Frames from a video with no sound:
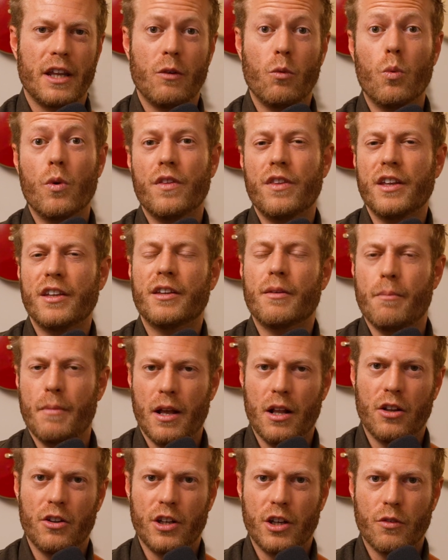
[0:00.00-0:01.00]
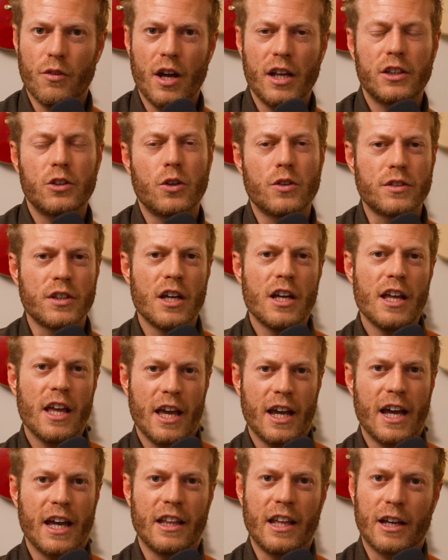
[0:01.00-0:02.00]
within the melody, right? Because
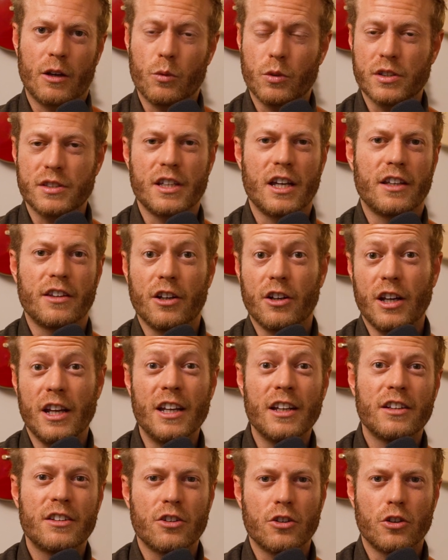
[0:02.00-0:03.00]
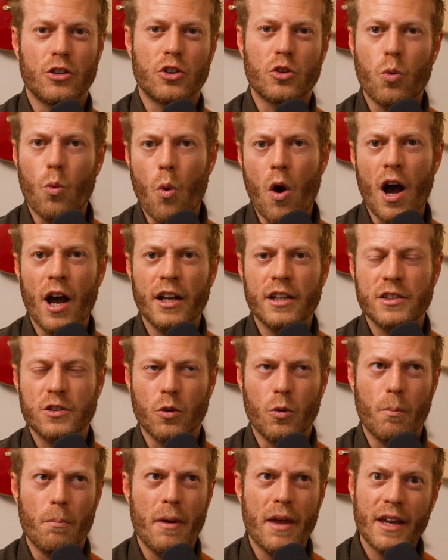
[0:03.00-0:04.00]
again, like we're saying, they're intertwined,
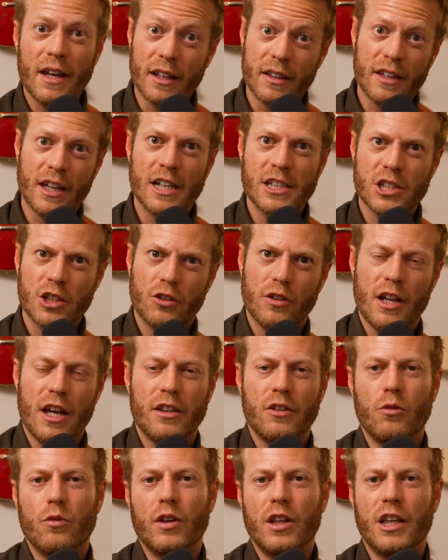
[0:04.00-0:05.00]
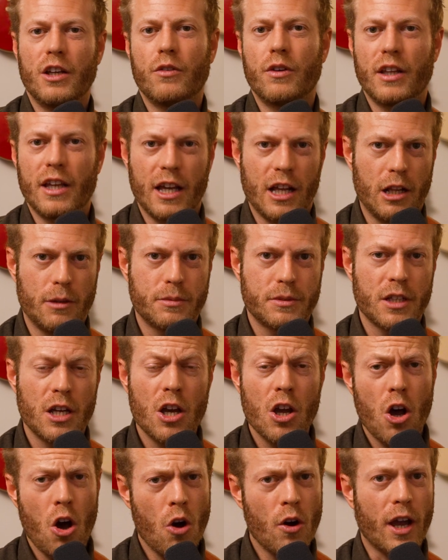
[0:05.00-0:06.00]
so paying attention to that really, really helps.
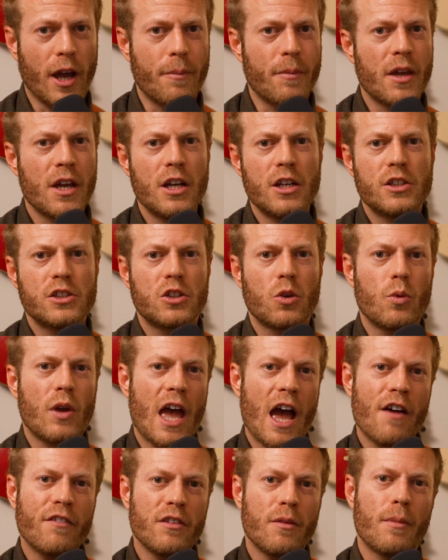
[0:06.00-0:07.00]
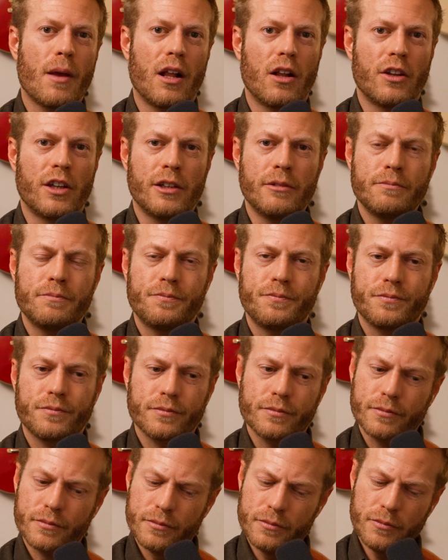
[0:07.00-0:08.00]
Okay, so we have the melody.
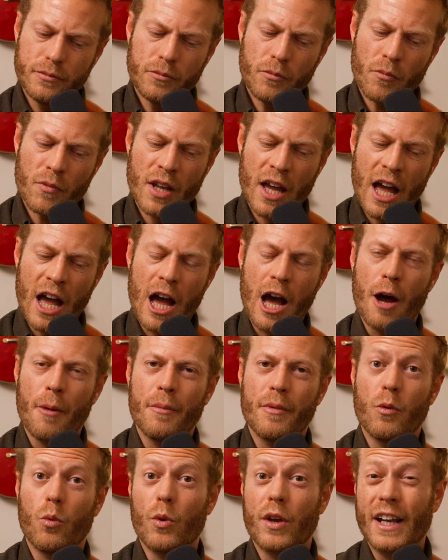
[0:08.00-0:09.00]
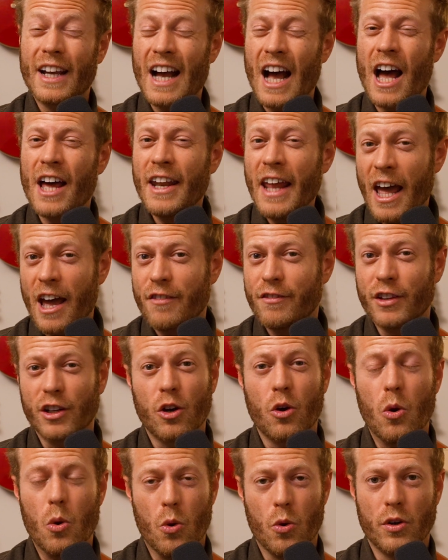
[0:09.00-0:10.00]
We kind of have the
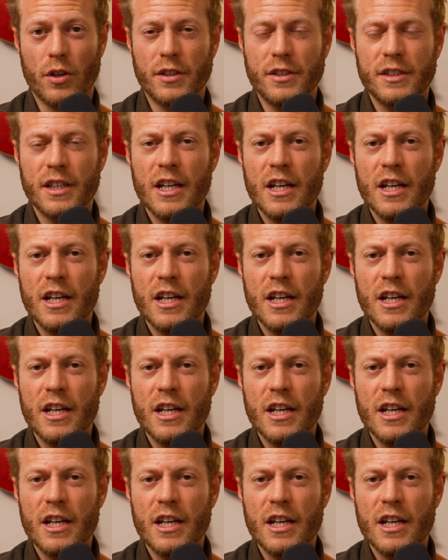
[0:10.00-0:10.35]
chords.